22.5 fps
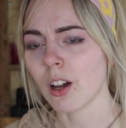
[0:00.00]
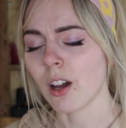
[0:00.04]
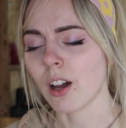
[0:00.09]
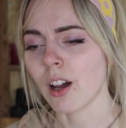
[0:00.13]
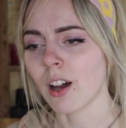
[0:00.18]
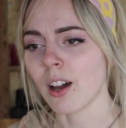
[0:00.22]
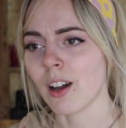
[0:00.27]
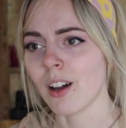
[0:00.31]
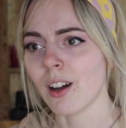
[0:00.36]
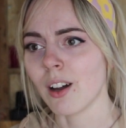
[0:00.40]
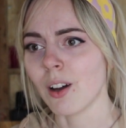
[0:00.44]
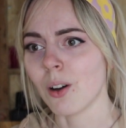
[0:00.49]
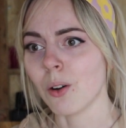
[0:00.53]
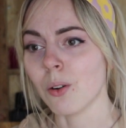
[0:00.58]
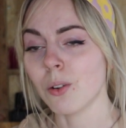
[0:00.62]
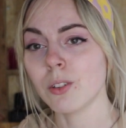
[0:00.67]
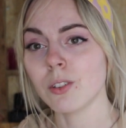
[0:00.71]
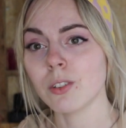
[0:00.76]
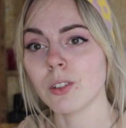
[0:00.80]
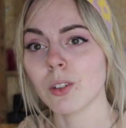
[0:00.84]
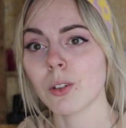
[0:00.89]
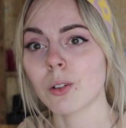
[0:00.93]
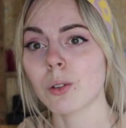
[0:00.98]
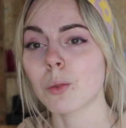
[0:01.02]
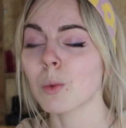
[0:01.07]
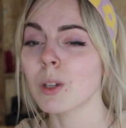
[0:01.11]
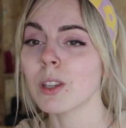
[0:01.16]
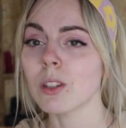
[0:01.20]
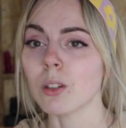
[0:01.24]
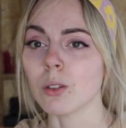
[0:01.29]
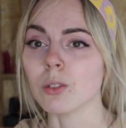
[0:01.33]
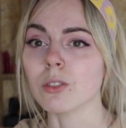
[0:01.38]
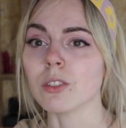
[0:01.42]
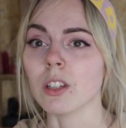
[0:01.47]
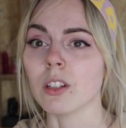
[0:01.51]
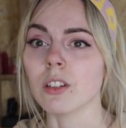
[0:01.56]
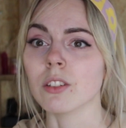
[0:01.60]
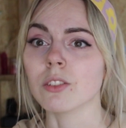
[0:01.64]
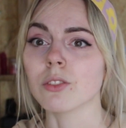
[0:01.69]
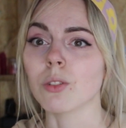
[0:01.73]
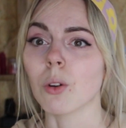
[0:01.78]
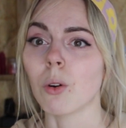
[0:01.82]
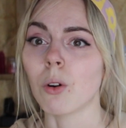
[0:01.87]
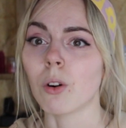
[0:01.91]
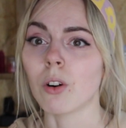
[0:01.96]
on your
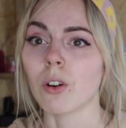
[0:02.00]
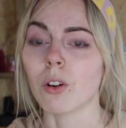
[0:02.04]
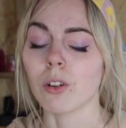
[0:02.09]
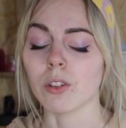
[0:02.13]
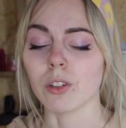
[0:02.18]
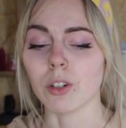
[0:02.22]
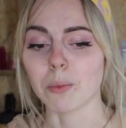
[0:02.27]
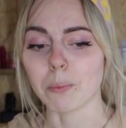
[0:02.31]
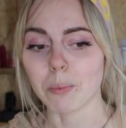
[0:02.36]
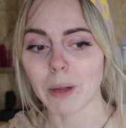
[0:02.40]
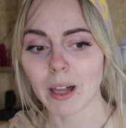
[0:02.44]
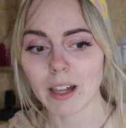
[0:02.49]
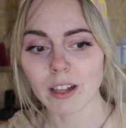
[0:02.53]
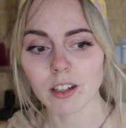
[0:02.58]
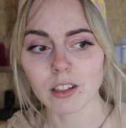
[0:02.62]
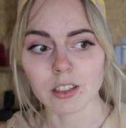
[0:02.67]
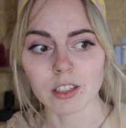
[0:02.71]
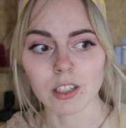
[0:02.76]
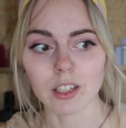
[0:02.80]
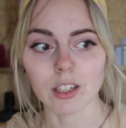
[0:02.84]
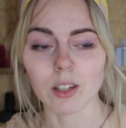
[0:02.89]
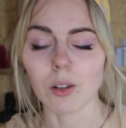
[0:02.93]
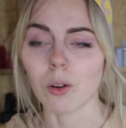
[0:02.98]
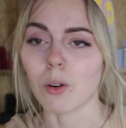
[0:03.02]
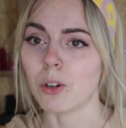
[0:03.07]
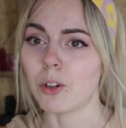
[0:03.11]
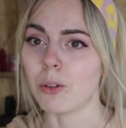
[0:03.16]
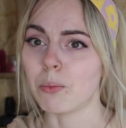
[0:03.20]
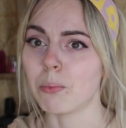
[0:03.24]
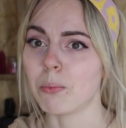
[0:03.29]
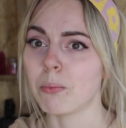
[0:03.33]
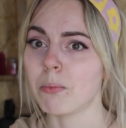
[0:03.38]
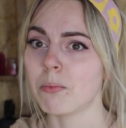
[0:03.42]
windowsills or on your balcony or